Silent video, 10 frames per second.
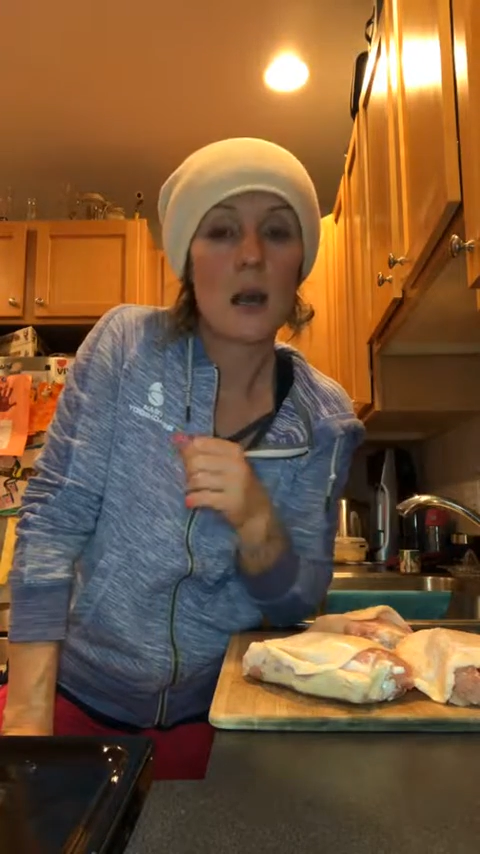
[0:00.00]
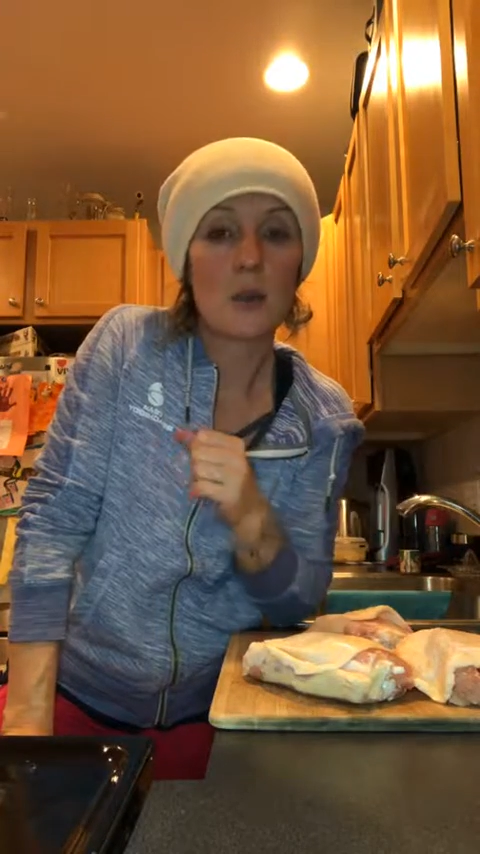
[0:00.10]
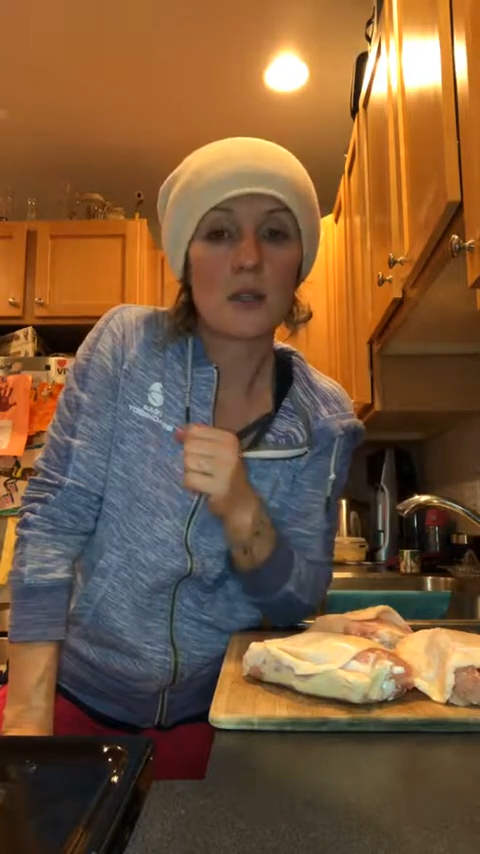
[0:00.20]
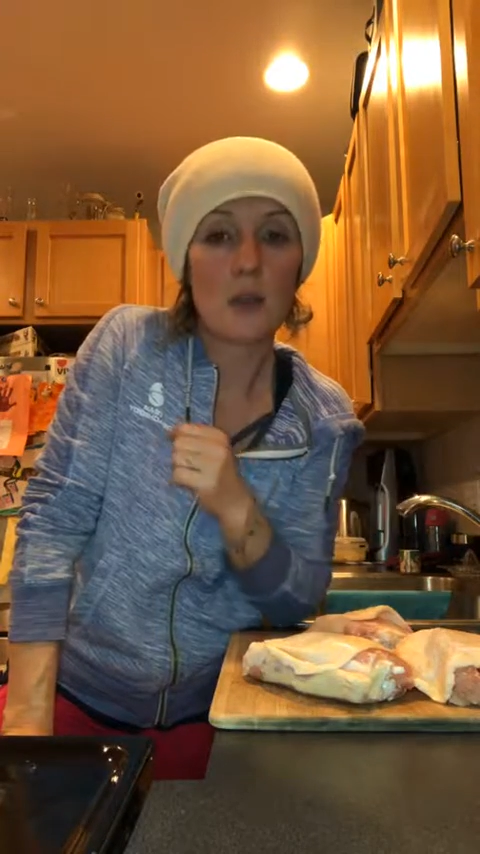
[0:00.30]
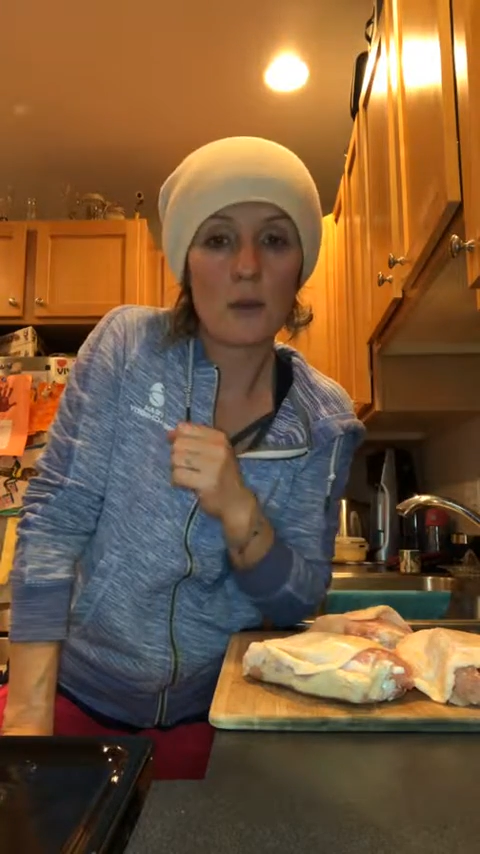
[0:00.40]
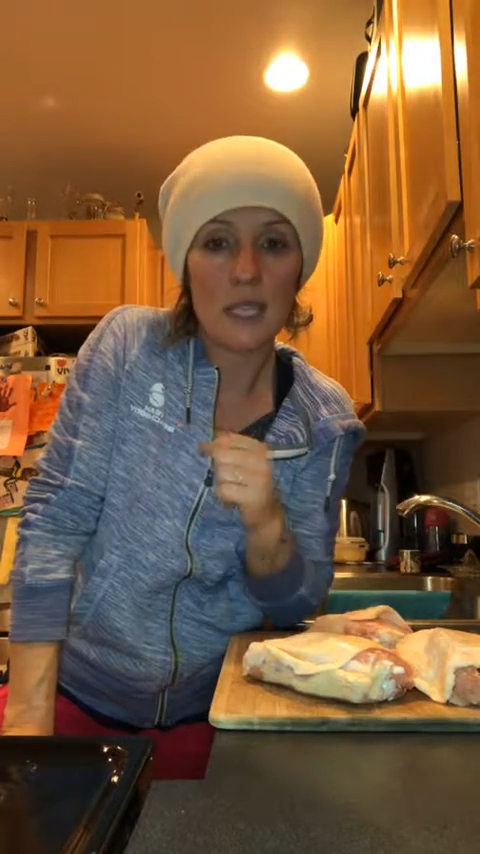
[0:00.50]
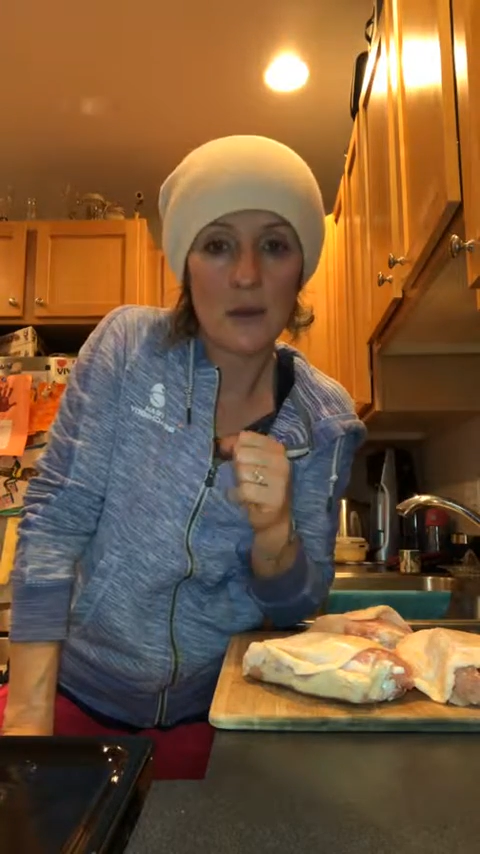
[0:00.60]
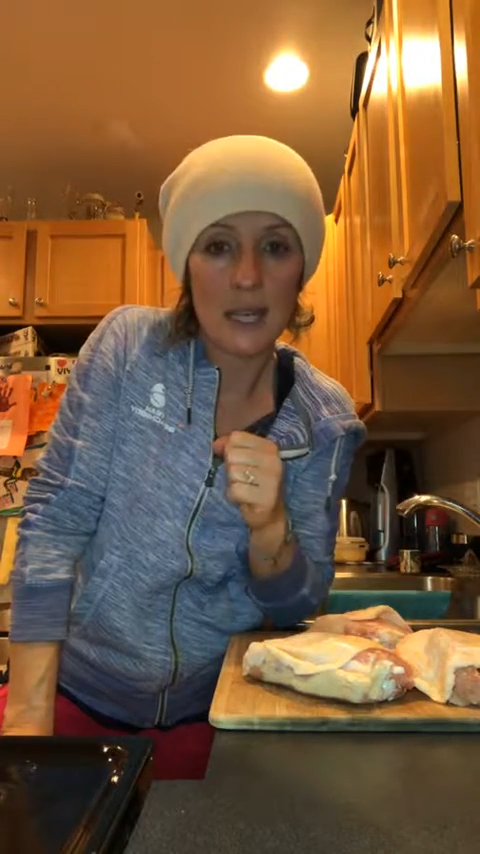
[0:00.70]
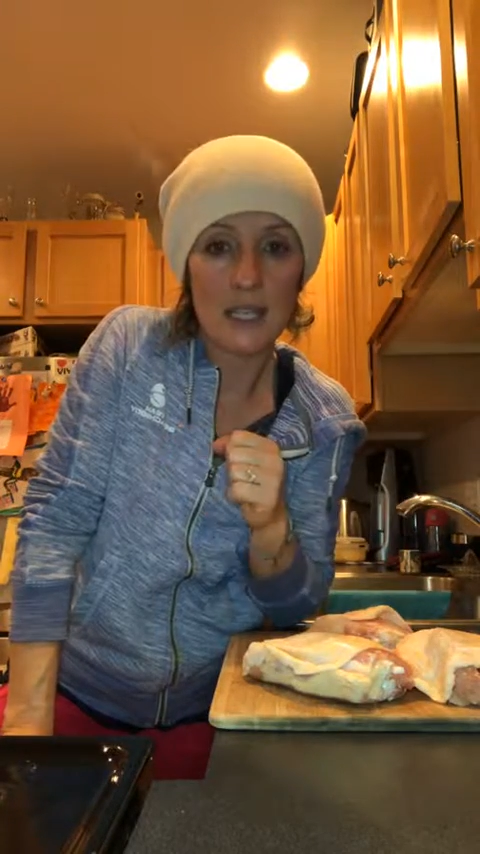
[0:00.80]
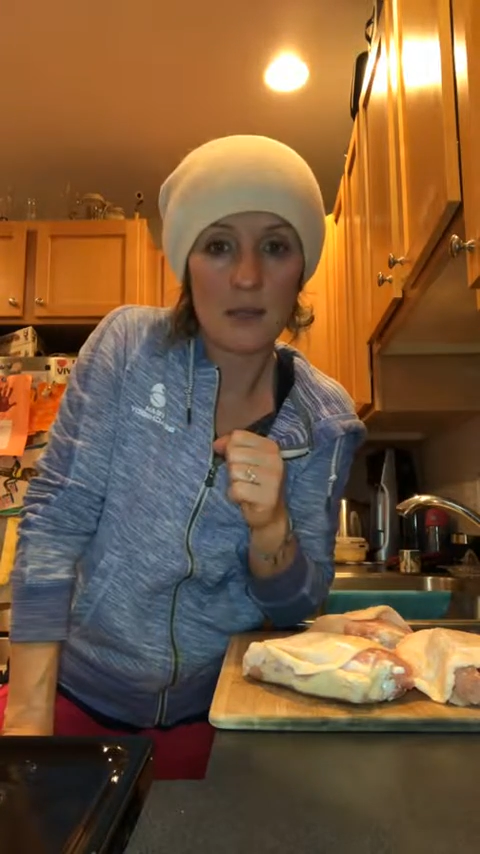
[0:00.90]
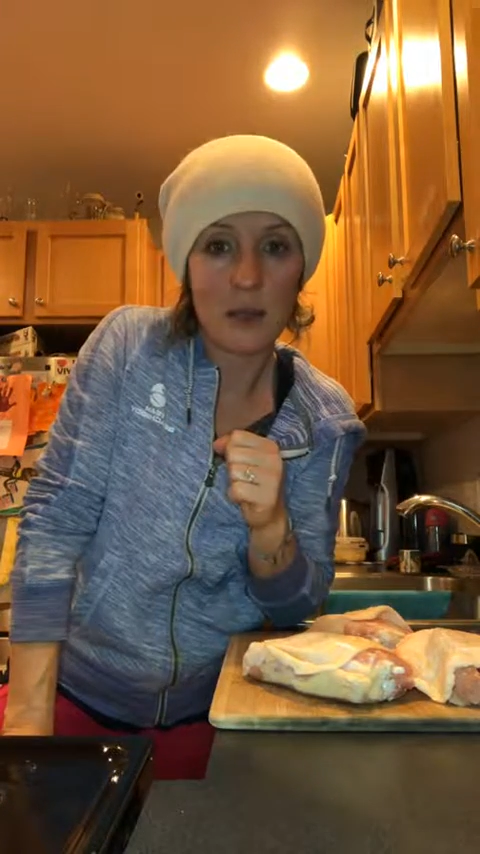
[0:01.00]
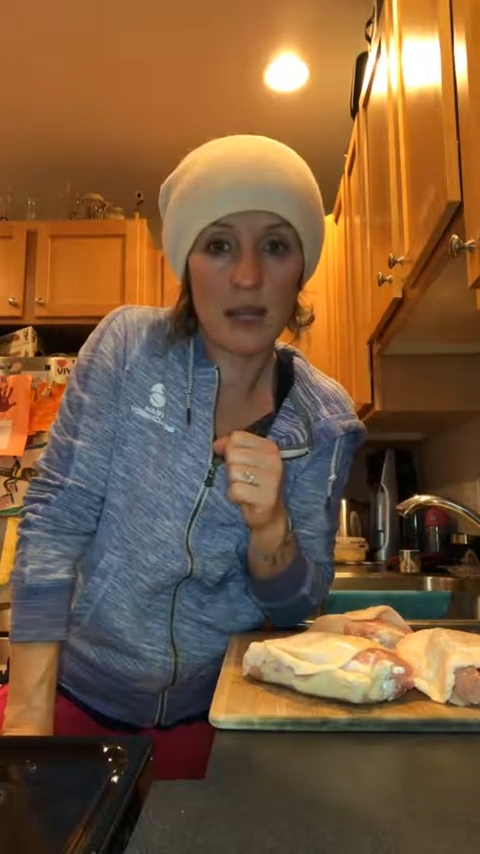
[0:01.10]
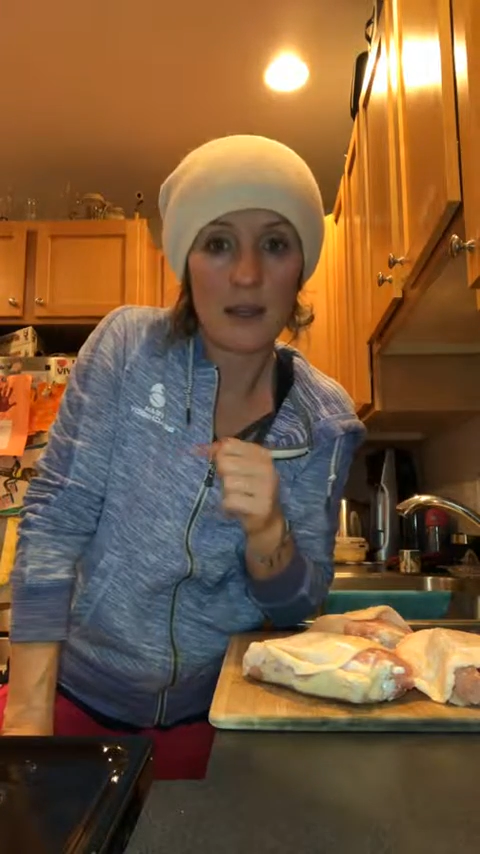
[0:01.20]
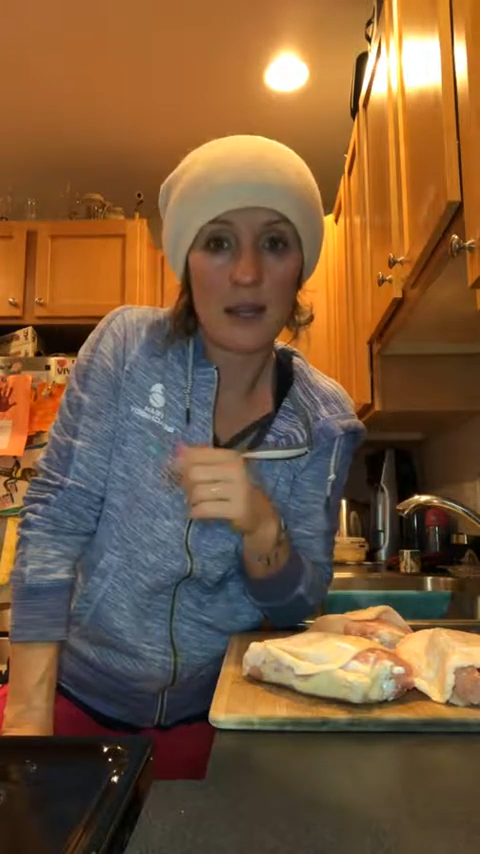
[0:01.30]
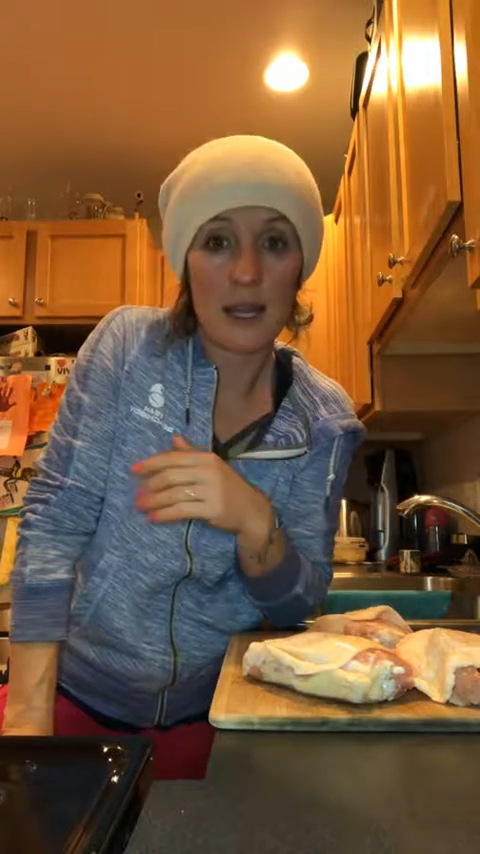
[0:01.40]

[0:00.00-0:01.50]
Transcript: I was so intimidated by it